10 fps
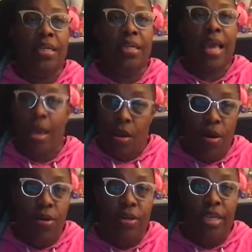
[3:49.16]
at
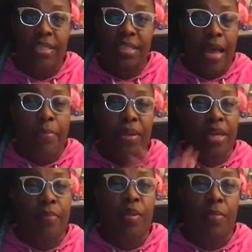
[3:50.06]
all. It stopped
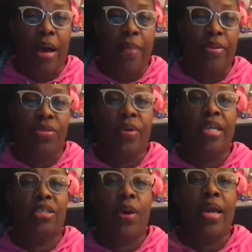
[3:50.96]
picking up the bobbin
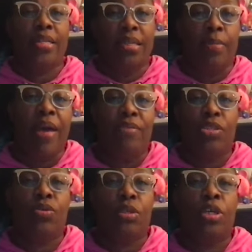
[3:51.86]
thread, so I ended up having
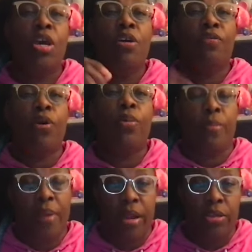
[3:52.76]
to look for a
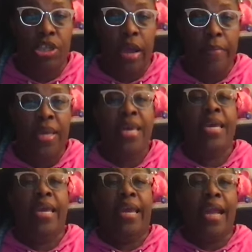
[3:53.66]
repair shop.
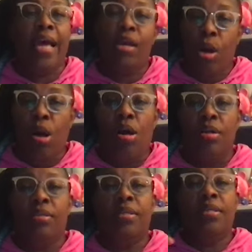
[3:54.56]
And I
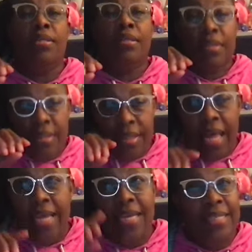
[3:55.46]
called
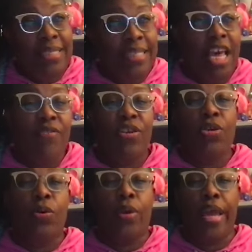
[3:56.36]
like 7
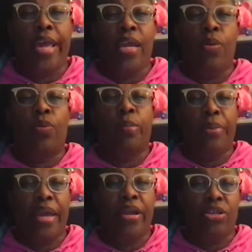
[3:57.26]
or 8
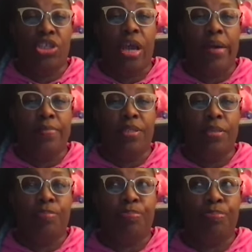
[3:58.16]
repair shops
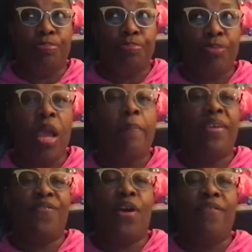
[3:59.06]

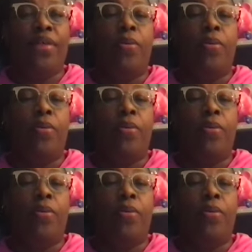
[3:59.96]
before I found